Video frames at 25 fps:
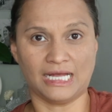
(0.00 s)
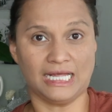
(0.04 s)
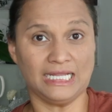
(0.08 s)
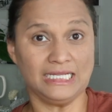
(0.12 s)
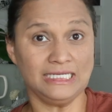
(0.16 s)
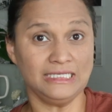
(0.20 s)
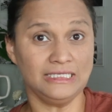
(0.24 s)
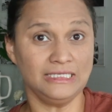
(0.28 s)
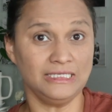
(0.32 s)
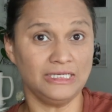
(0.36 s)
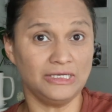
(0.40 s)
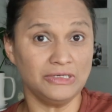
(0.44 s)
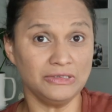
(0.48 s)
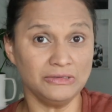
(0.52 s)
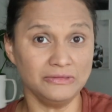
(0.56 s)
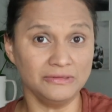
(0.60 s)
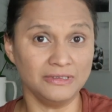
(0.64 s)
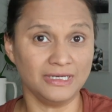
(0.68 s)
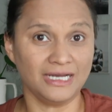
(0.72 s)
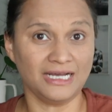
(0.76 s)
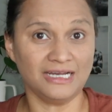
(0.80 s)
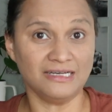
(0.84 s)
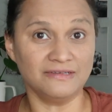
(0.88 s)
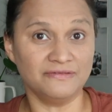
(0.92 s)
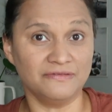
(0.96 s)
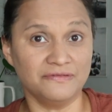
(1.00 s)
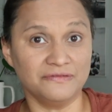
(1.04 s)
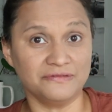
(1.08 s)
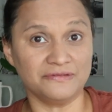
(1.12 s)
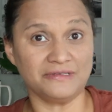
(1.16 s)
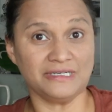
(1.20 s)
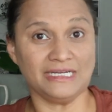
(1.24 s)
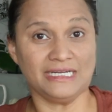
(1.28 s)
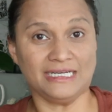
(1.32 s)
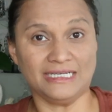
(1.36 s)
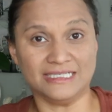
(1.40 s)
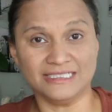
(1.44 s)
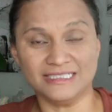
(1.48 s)
Aloha,
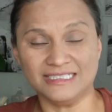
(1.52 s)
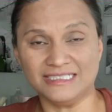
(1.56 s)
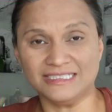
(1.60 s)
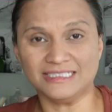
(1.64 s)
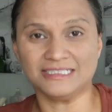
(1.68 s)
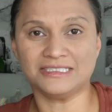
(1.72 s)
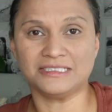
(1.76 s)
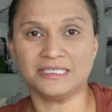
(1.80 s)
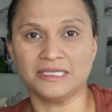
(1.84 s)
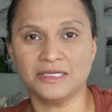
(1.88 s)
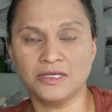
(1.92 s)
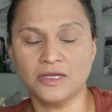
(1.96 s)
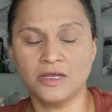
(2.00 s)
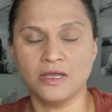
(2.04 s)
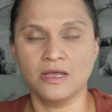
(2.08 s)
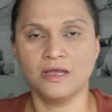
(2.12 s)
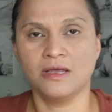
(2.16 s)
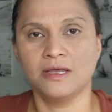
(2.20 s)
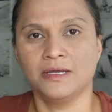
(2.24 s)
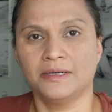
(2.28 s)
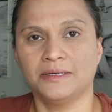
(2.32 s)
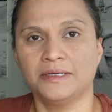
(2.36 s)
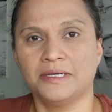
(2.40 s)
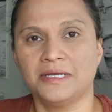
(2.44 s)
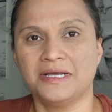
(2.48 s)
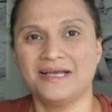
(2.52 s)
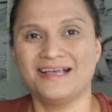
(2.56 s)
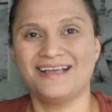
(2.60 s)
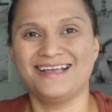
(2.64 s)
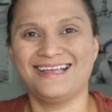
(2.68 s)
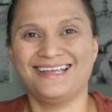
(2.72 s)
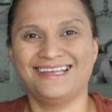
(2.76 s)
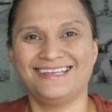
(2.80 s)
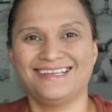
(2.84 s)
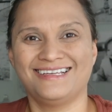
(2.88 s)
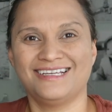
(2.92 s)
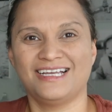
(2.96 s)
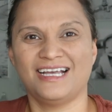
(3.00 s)
friends.
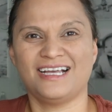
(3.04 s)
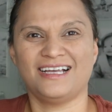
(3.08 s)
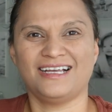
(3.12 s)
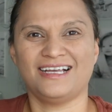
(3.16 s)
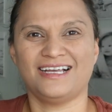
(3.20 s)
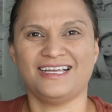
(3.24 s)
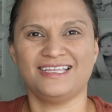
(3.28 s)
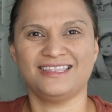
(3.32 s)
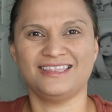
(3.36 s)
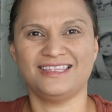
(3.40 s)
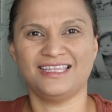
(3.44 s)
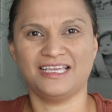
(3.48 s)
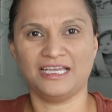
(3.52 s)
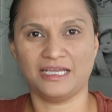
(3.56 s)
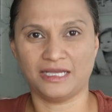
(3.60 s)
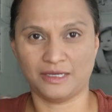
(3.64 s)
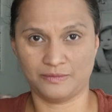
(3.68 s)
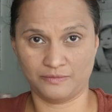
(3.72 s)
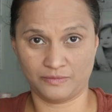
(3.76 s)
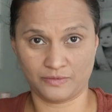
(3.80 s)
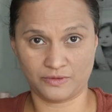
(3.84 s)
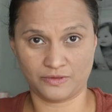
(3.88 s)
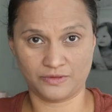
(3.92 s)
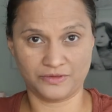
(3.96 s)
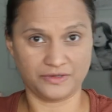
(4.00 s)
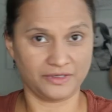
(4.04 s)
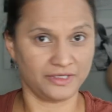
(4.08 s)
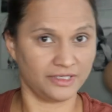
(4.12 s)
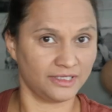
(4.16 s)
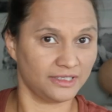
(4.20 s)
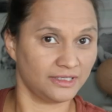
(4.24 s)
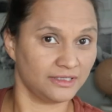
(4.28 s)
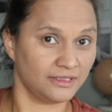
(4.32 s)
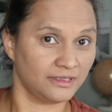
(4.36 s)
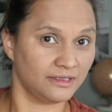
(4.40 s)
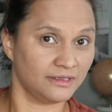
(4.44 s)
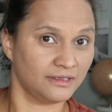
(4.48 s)
I think I'm crooked.